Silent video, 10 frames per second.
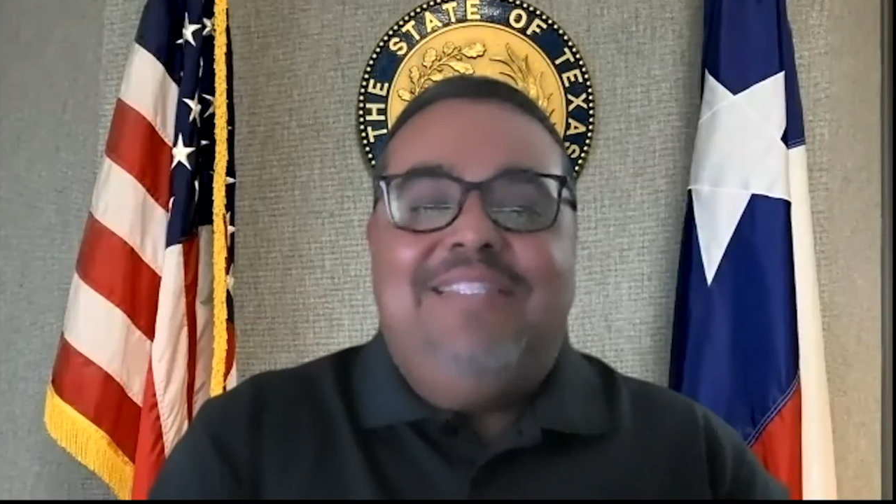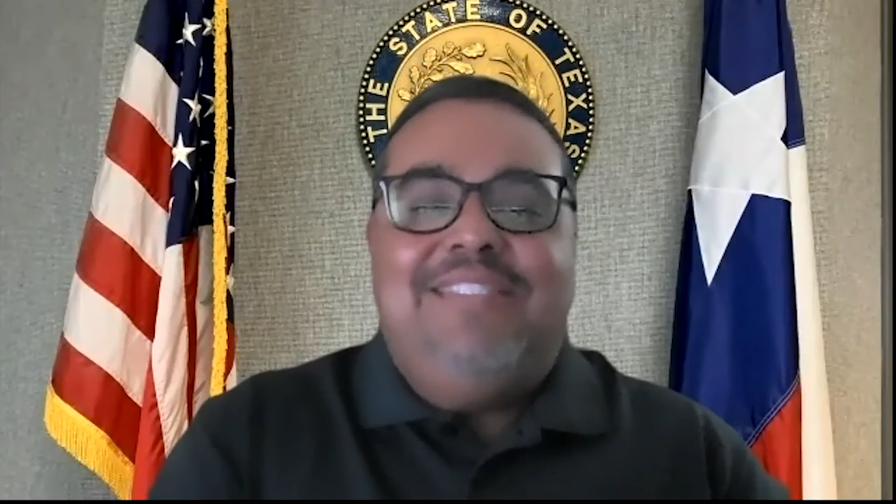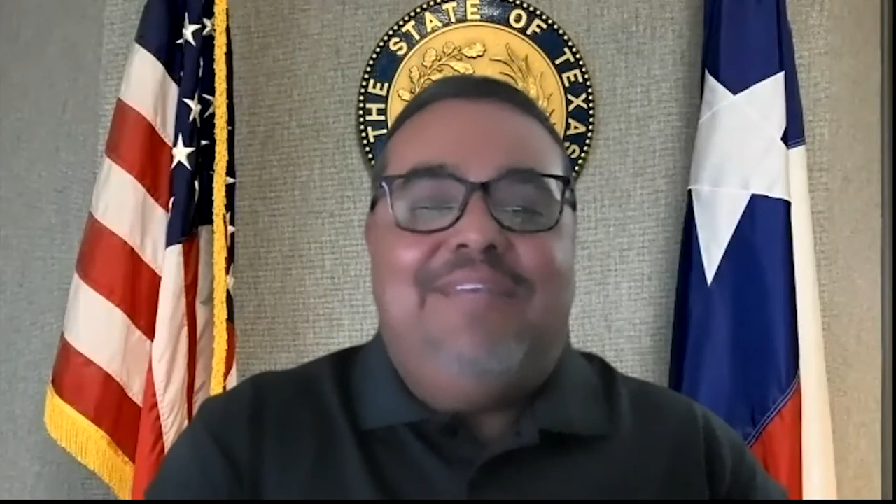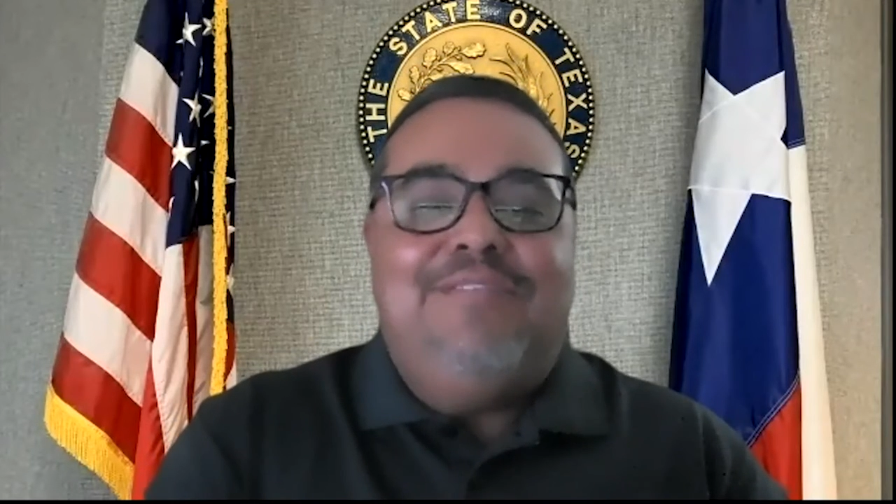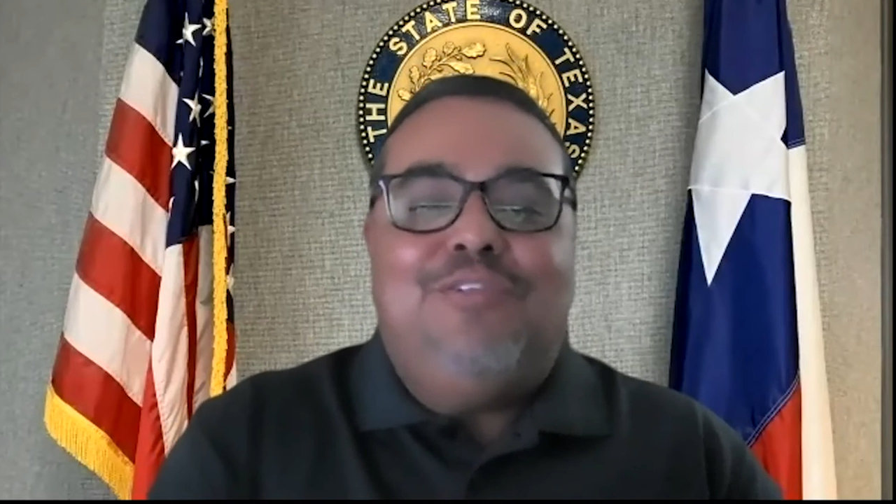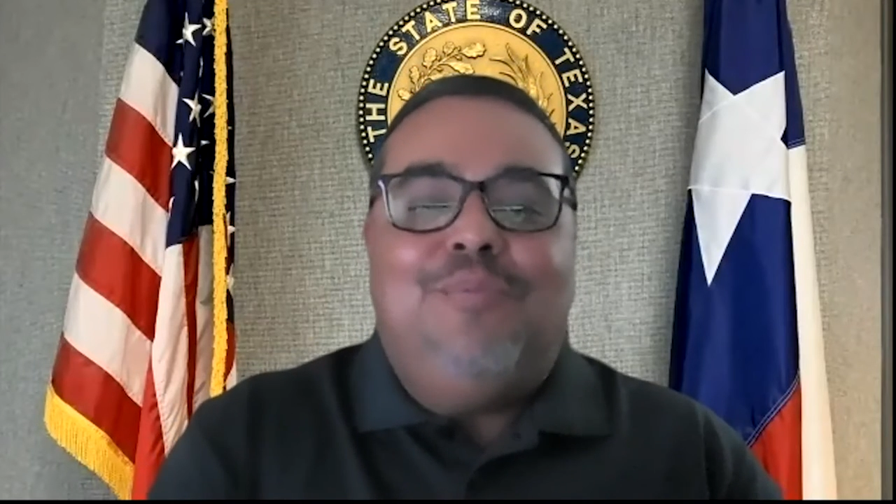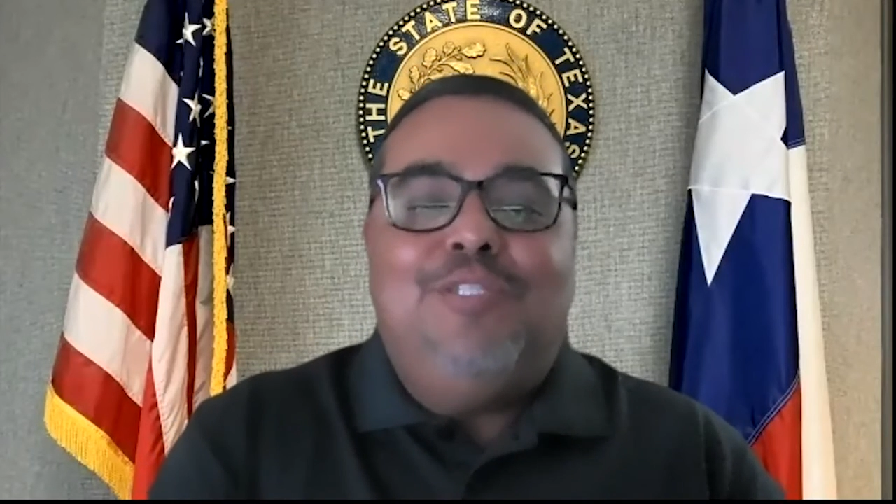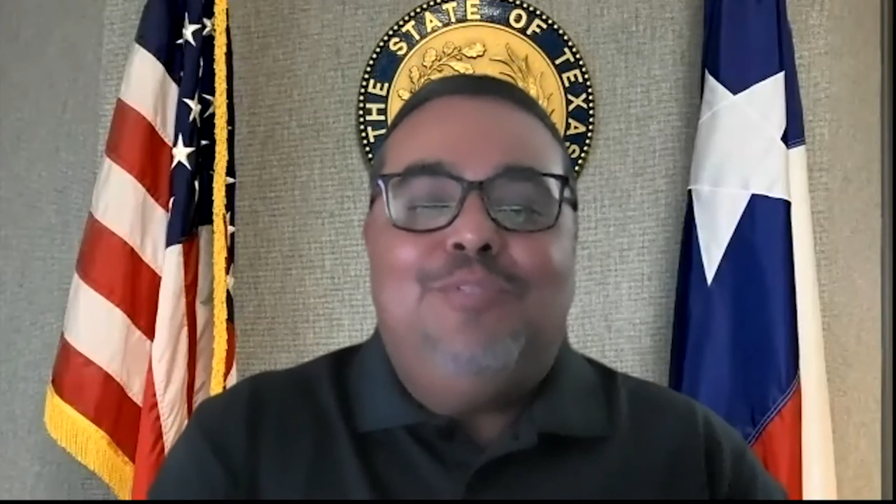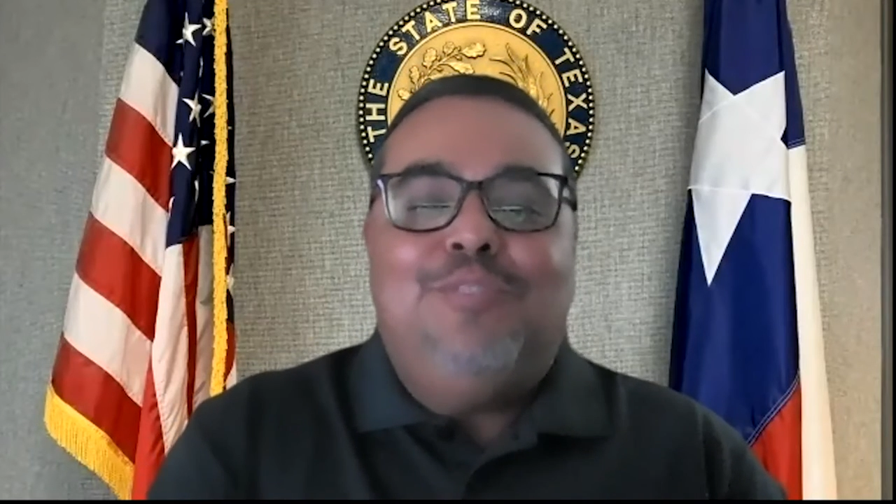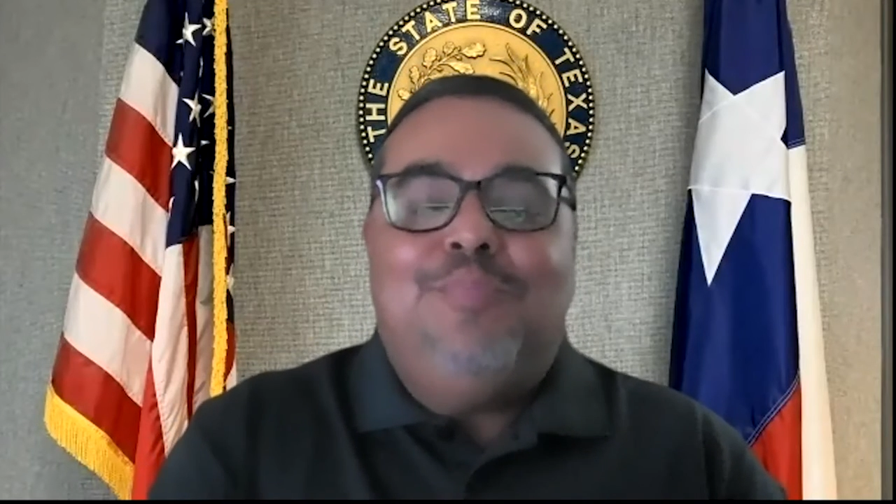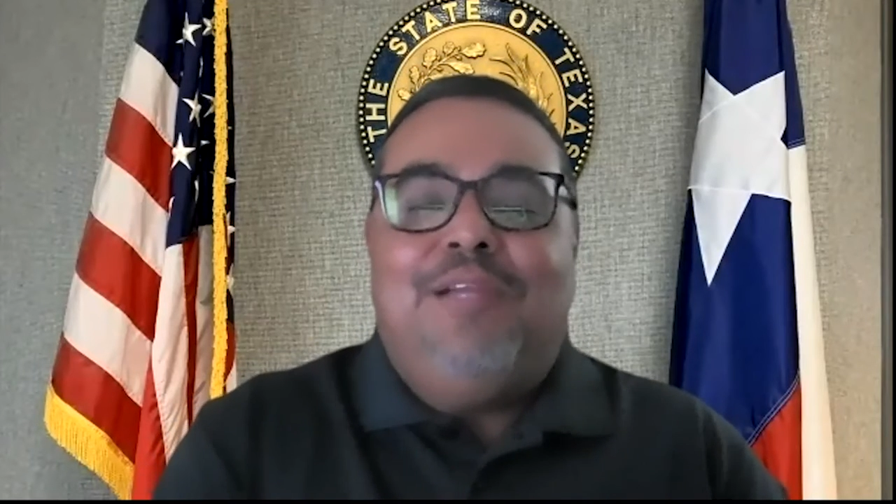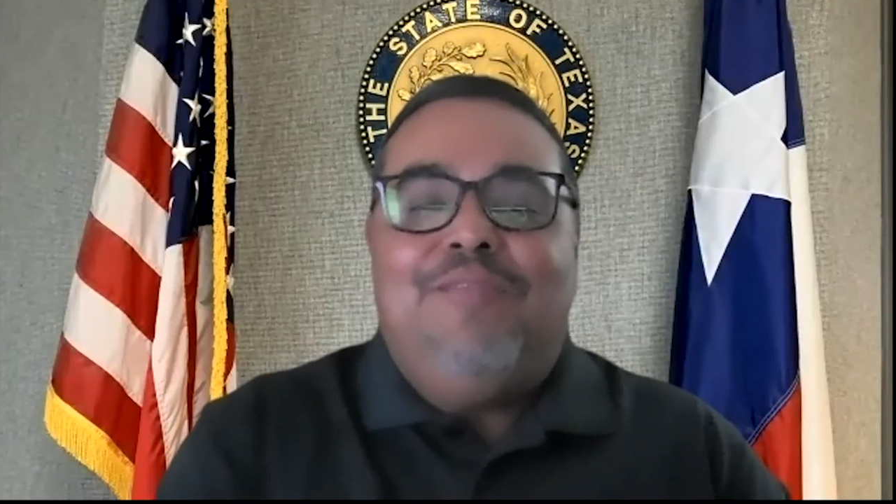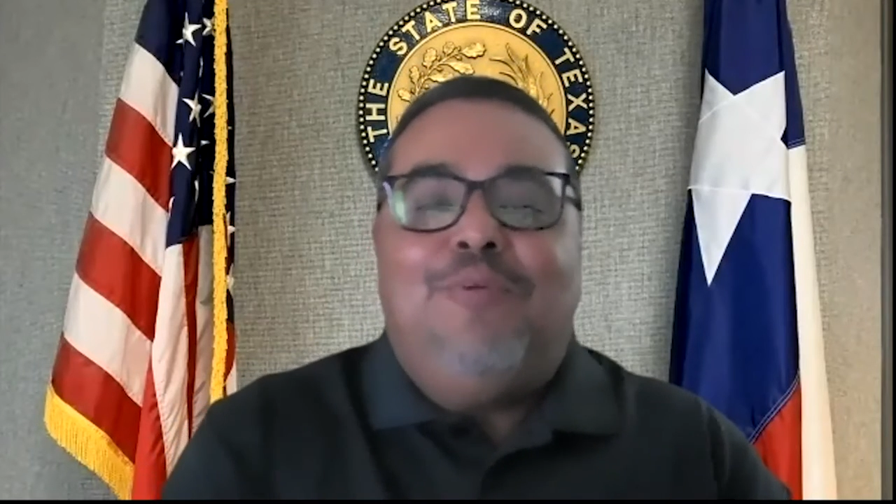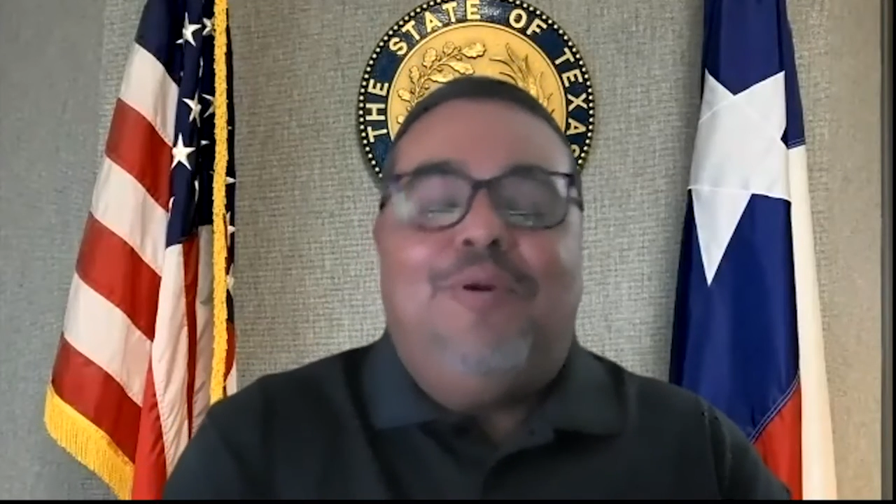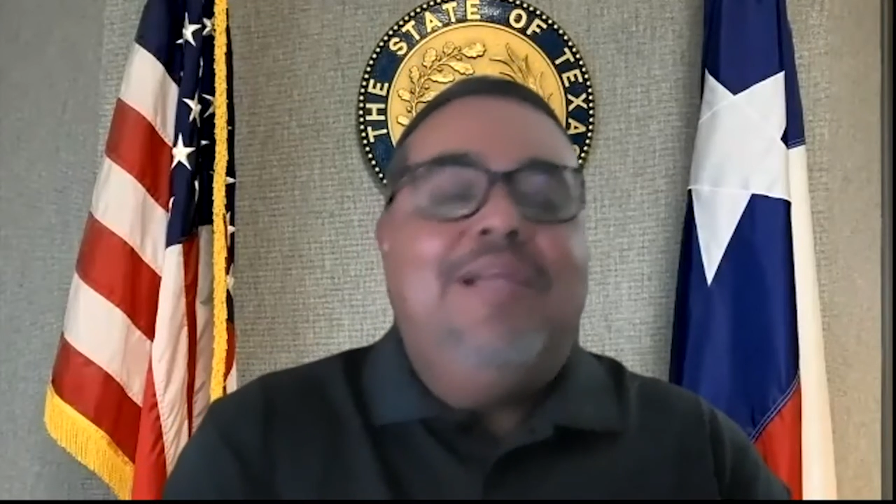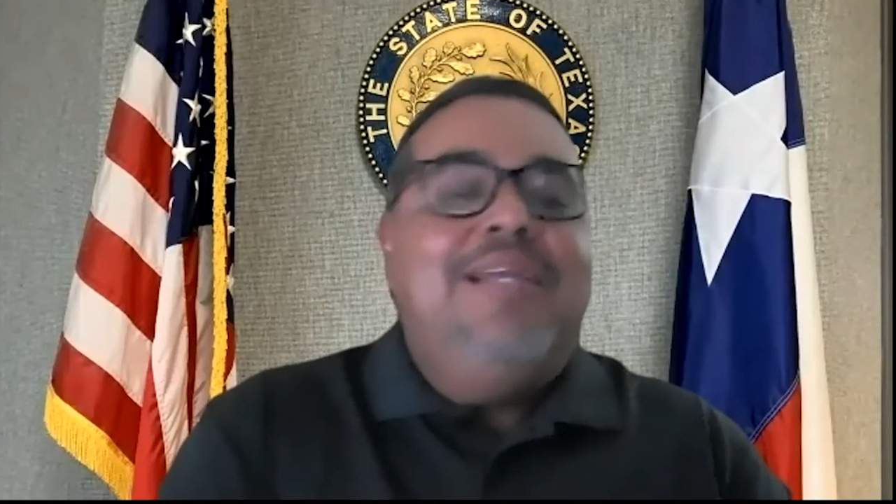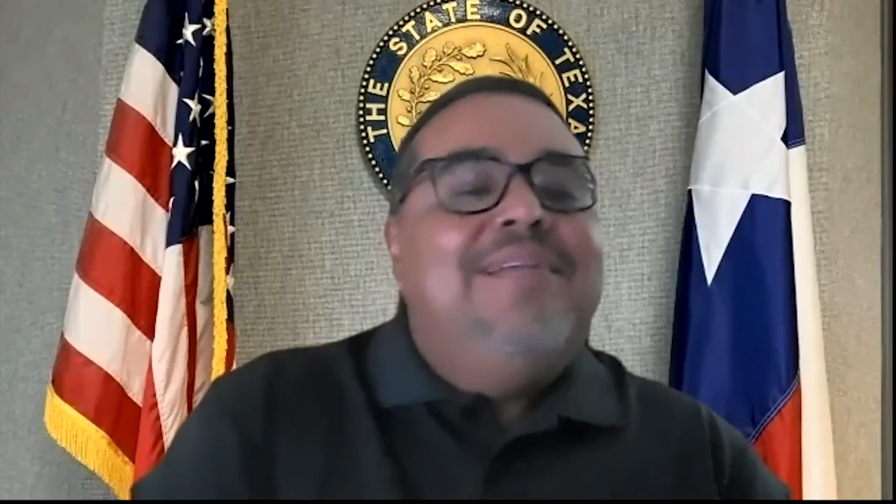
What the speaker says: just have so much respect for.